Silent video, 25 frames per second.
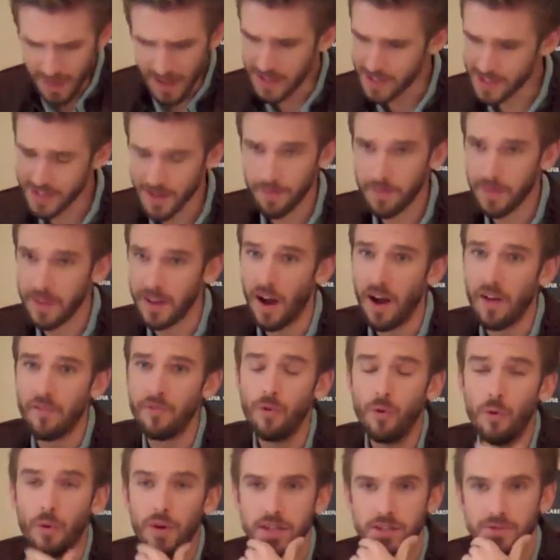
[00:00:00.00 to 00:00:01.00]
is something
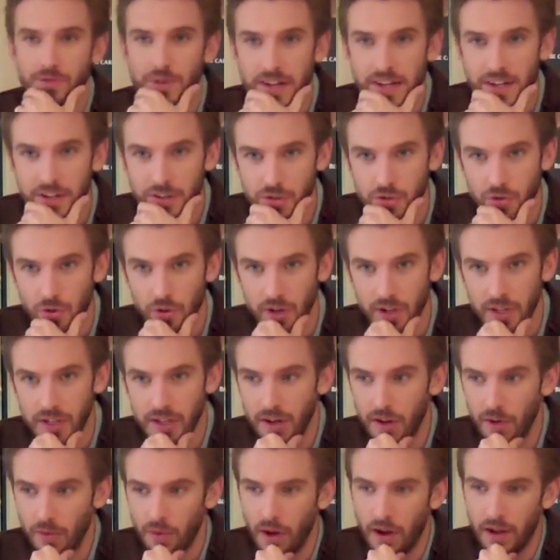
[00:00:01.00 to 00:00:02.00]
I've always really enjoyed.
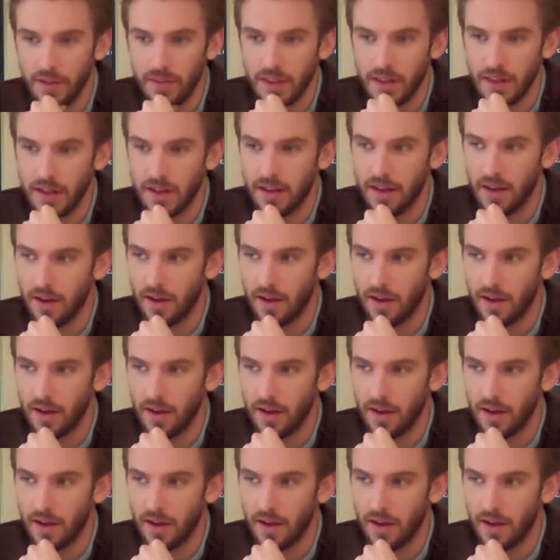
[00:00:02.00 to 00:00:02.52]
You know, I think